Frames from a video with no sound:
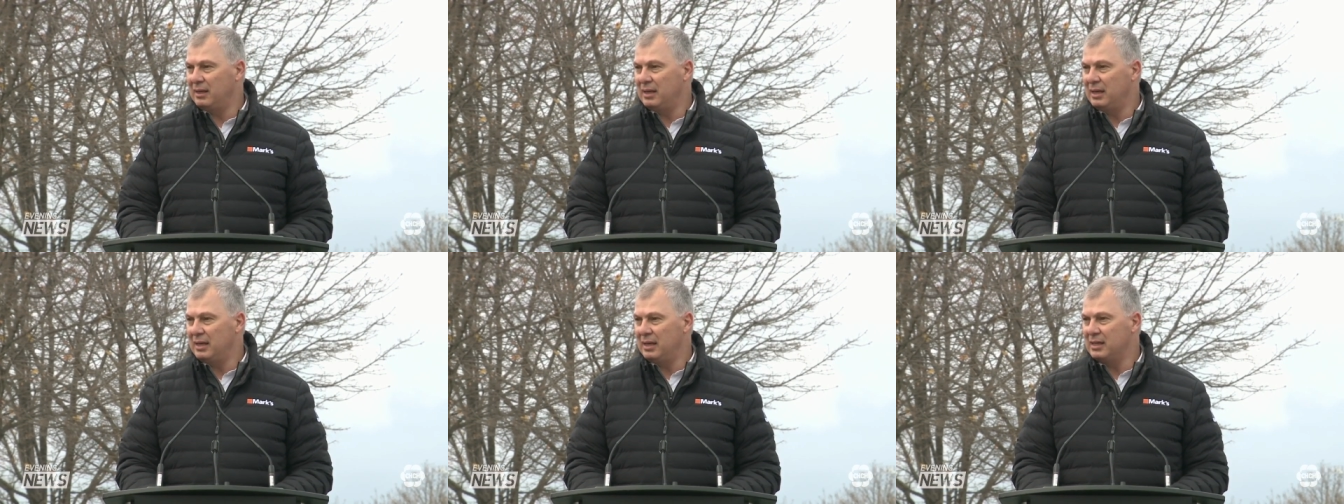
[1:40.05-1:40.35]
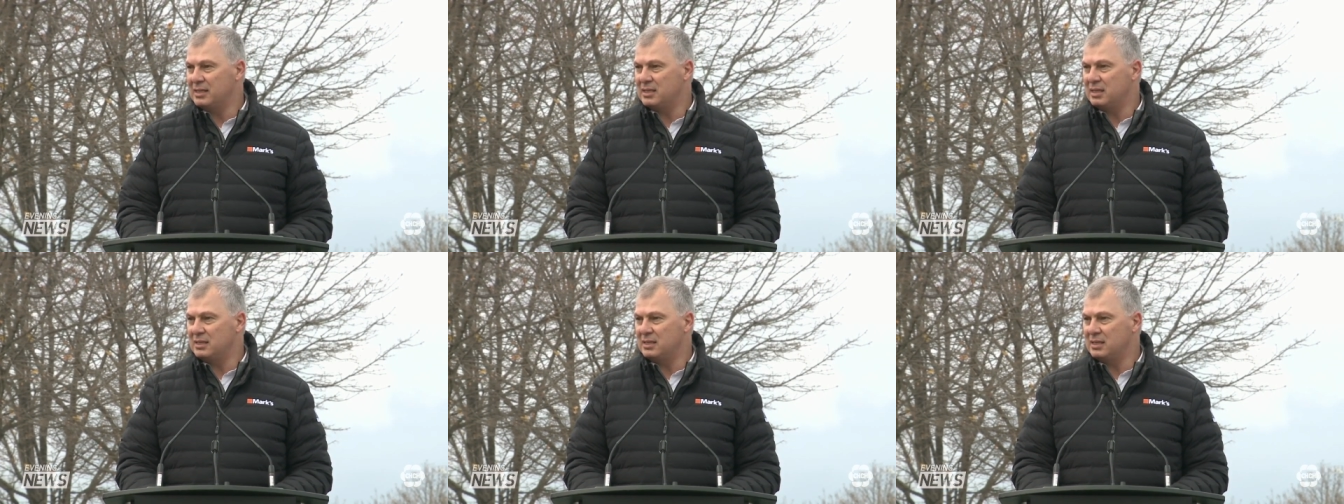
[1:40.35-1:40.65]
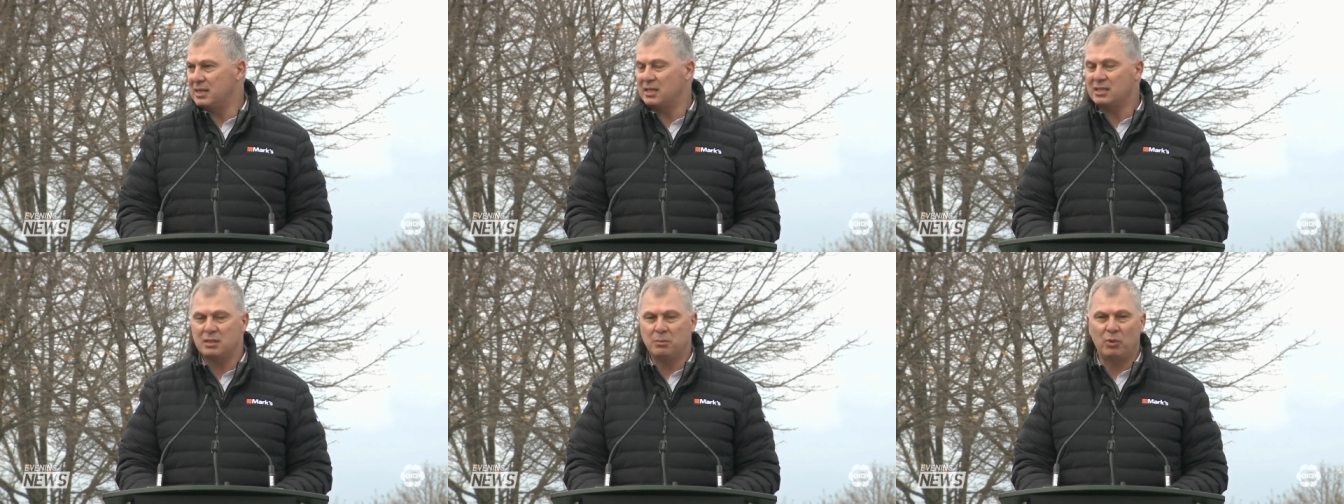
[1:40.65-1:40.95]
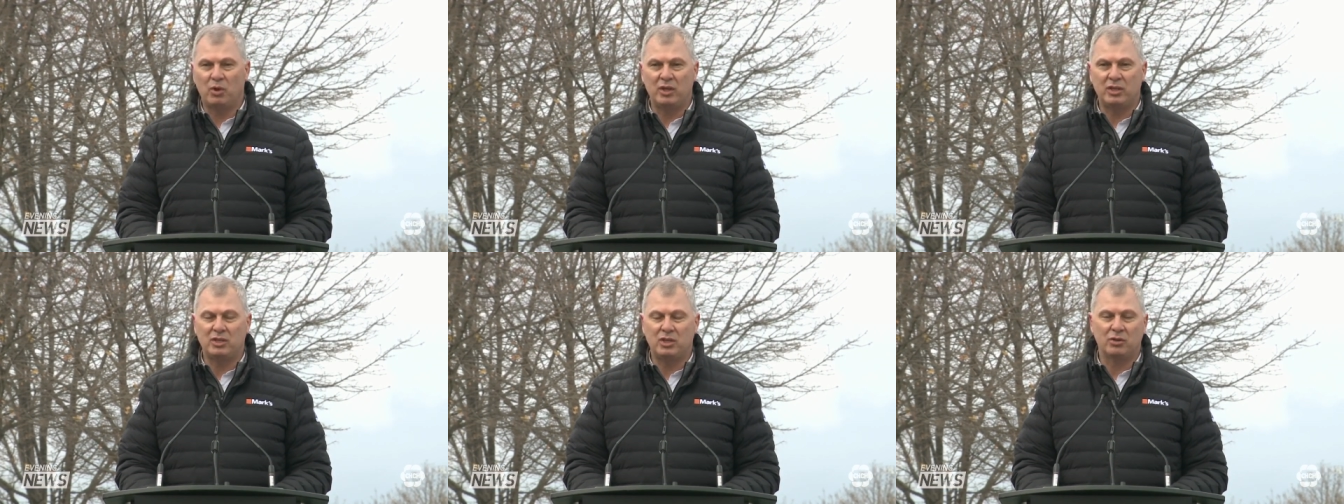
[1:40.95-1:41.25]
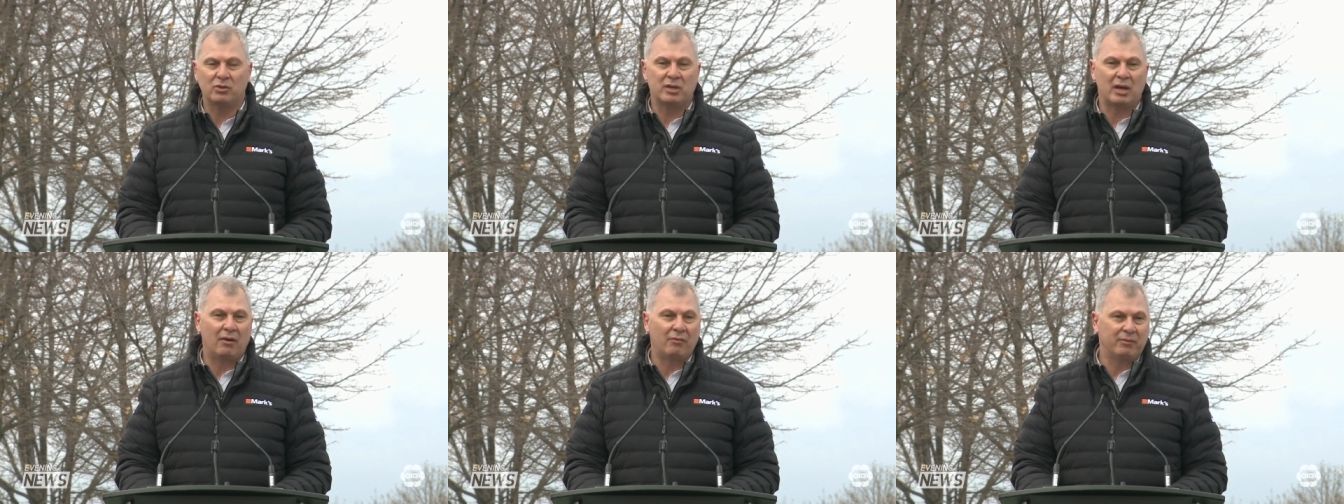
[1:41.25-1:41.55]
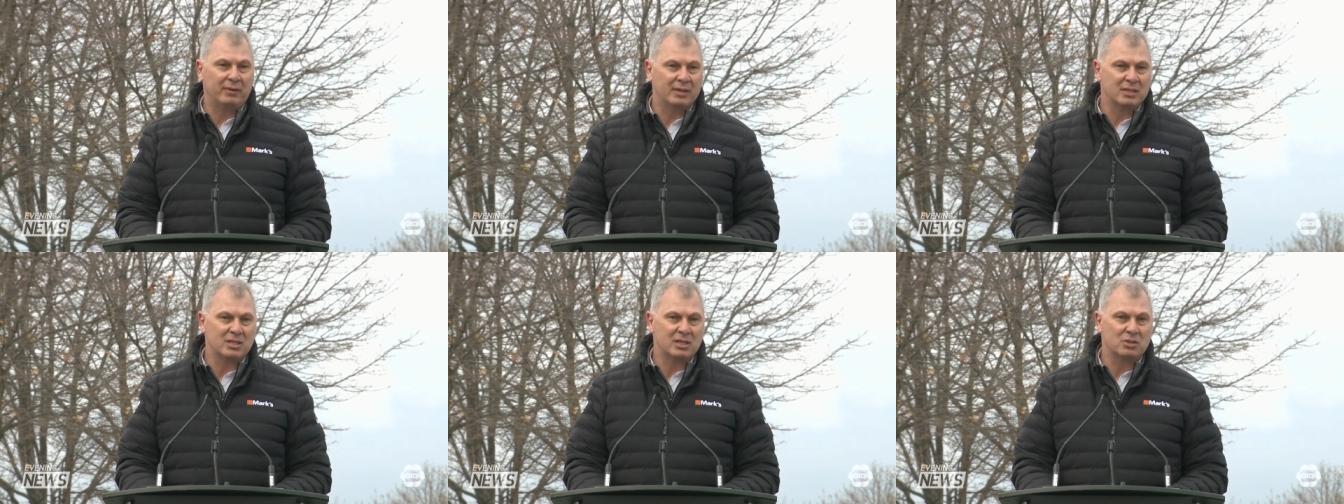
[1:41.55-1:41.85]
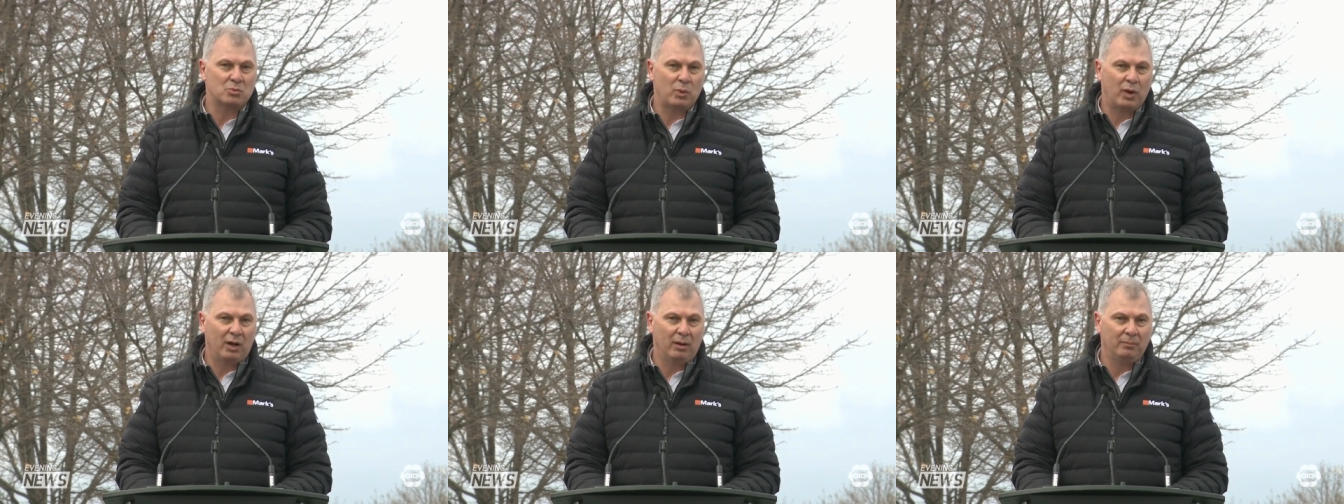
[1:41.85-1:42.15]
it's a testimony to your toughness as
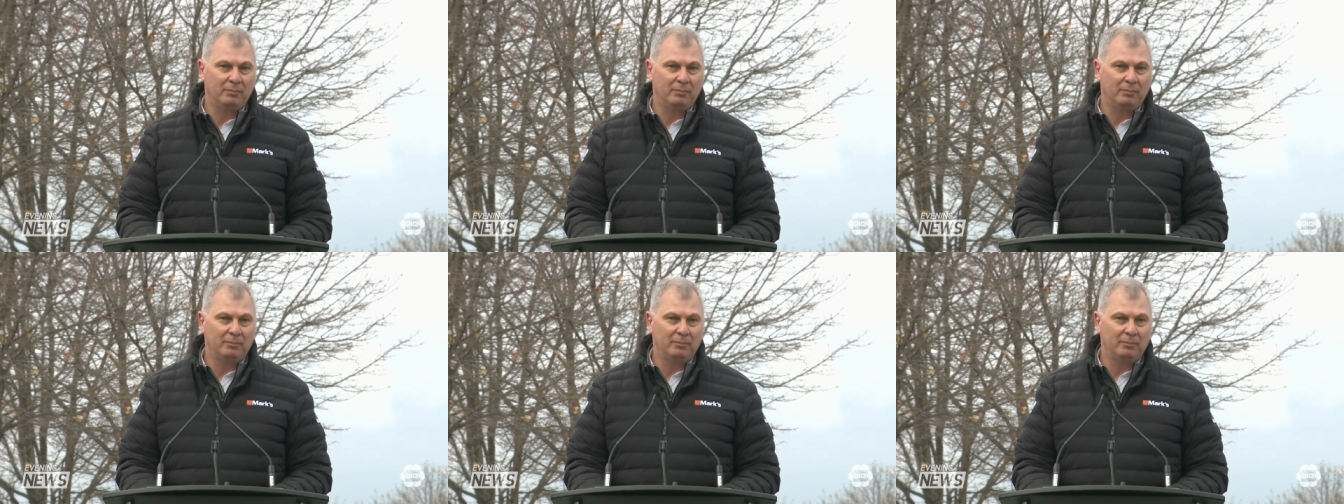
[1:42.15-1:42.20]
well.